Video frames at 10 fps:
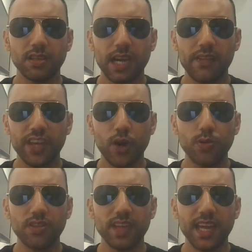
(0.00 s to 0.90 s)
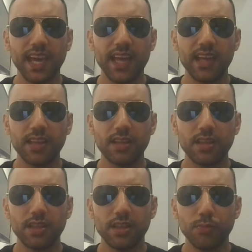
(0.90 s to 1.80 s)
And the older they get,
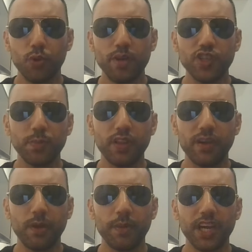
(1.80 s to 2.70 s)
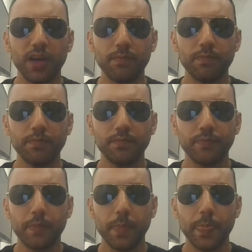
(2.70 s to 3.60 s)
the more miserable they will become.
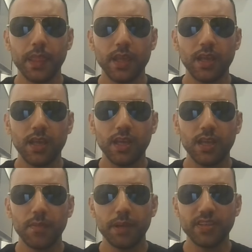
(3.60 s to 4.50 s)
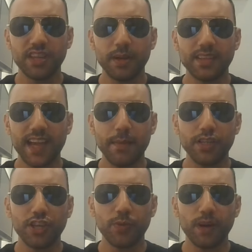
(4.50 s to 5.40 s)
Because they will
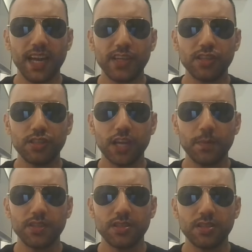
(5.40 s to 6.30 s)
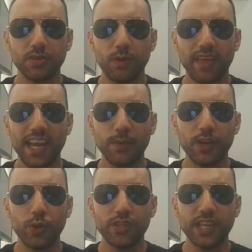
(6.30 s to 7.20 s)
damage good relationships with anyone
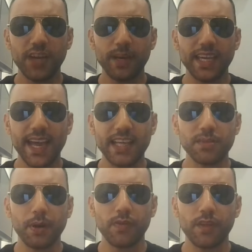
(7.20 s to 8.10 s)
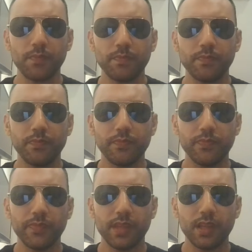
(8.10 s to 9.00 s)
who genuinely cares about them.
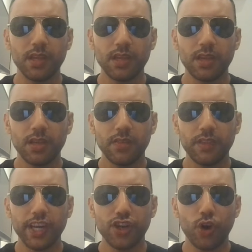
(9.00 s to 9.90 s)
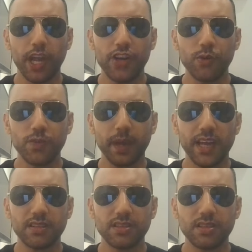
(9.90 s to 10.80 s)
They cannot
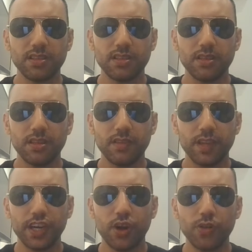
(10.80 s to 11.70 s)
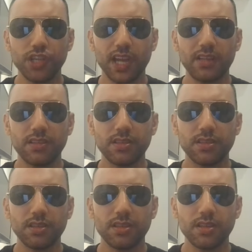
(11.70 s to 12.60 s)
introspect. They cannot change.
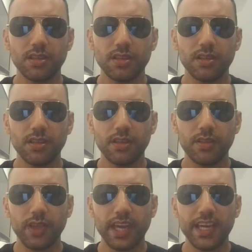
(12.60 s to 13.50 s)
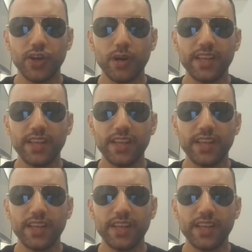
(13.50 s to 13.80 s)
They can only